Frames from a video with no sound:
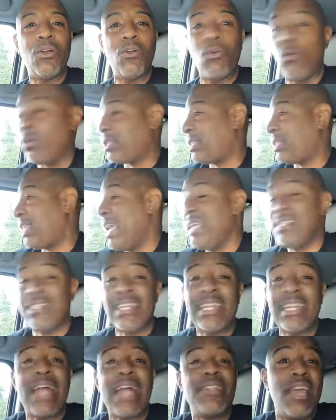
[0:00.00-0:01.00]
Or things
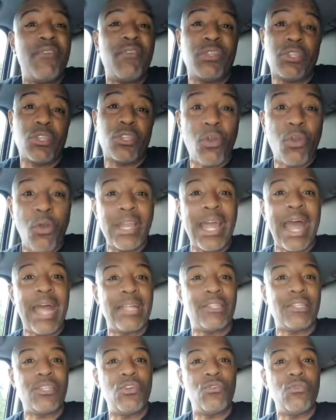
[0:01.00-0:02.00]
that I never thought
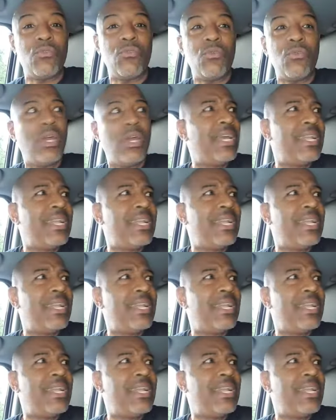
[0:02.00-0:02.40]
I'd do.